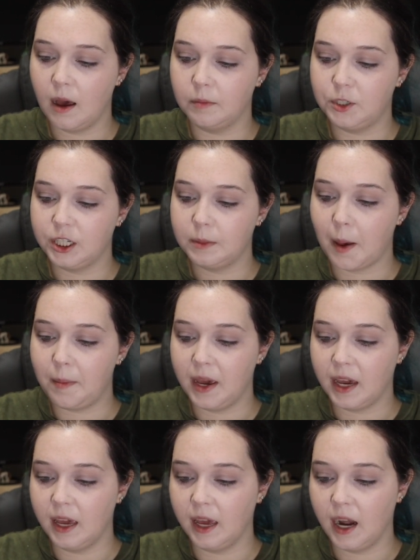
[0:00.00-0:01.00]
Just by
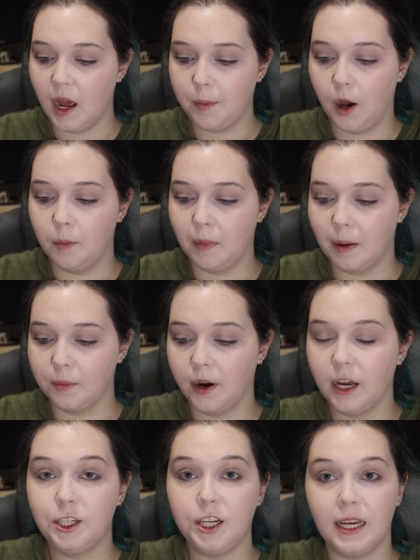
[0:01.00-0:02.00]
picking it up on my
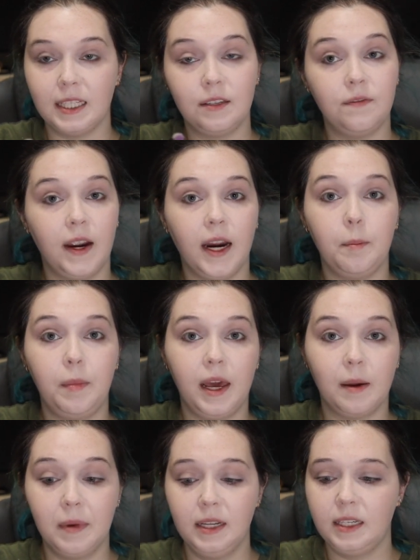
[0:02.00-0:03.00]
brush, it's very
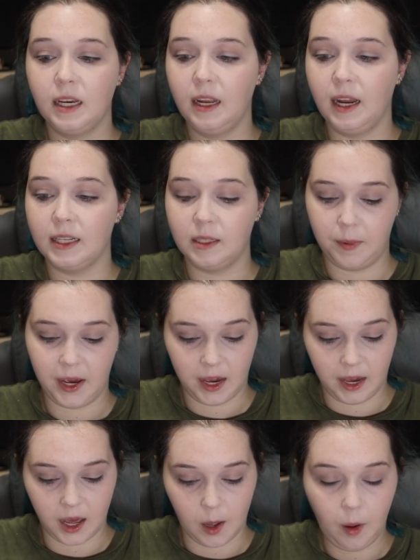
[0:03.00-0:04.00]
pigmented. It's
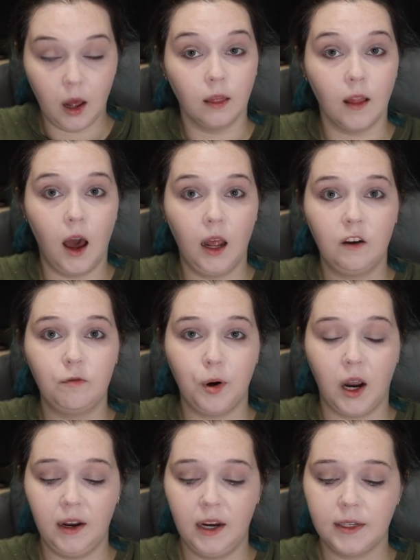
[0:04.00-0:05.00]
picking up a lot of
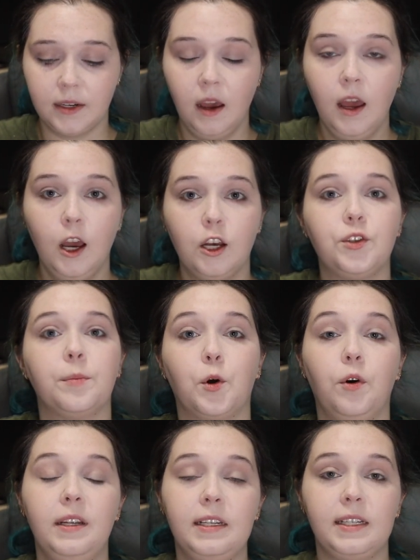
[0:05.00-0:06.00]
product, so I'm
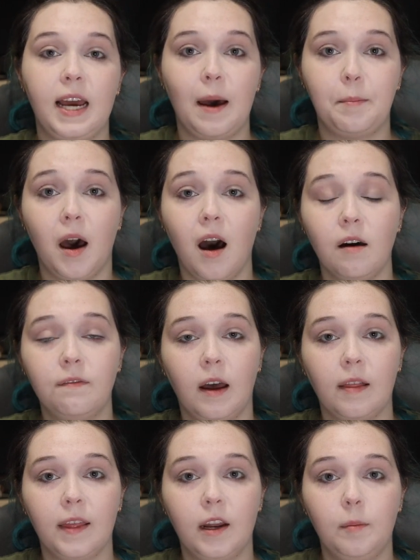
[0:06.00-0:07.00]
going to tap off
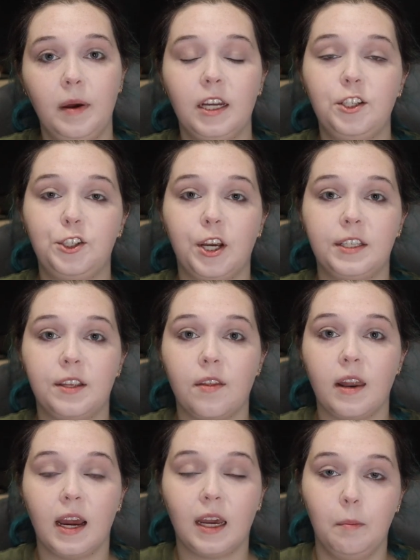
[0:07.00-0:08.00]
a little bit just so
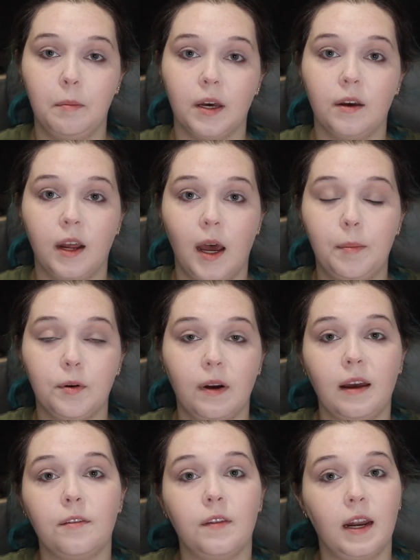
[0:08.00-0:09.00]
that I can build up
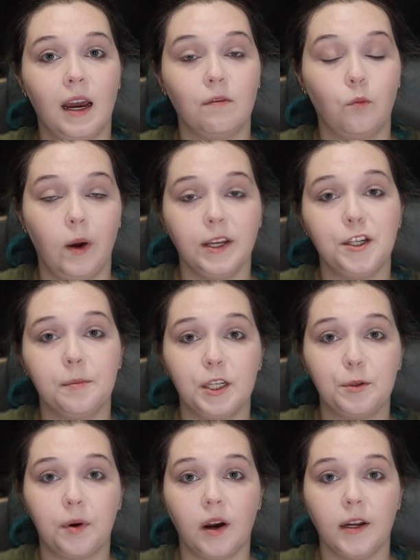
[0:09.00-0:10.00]
rather than have way too
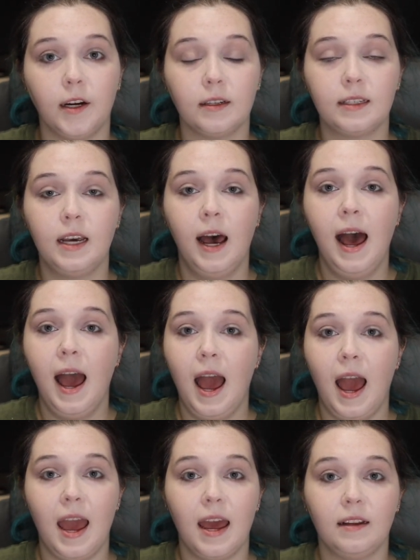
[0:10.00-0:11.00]
much product
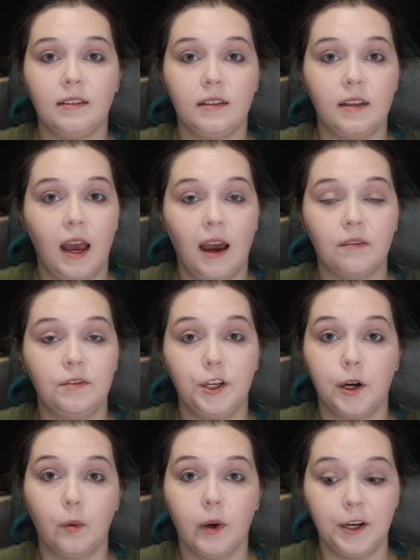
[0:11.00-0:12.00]
and have
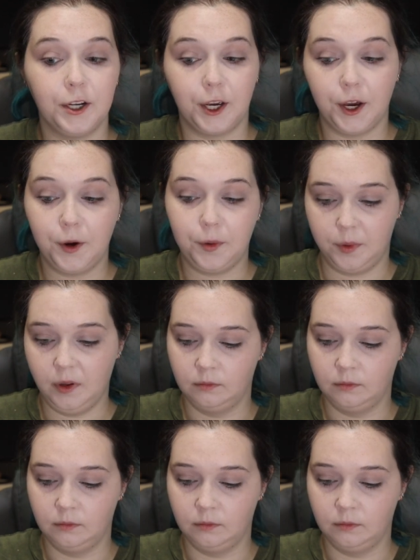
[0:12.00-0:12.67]
nowhere to go.